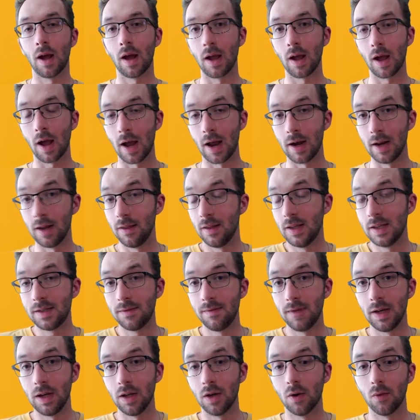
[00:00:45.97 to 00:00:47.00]
And in this
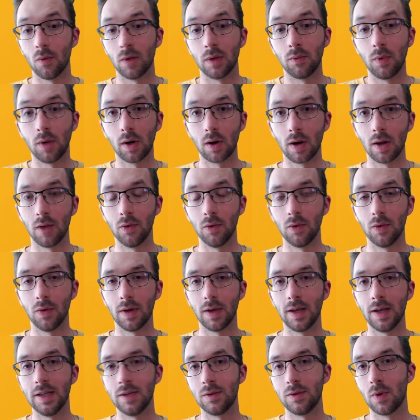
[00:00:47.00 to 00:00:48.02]
video, what we're going to do
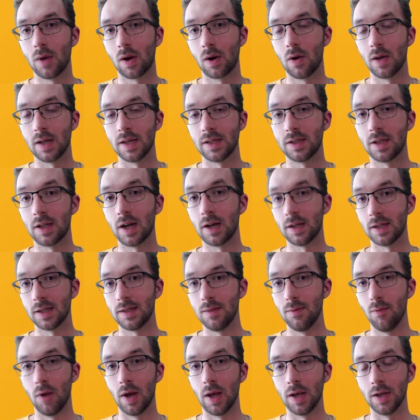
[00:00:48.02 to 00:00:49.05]
is we're going to start a
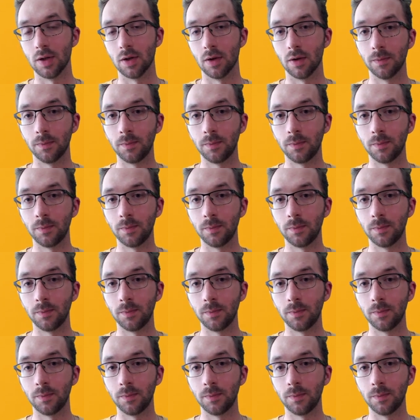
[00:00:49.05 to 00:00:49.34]
simulation.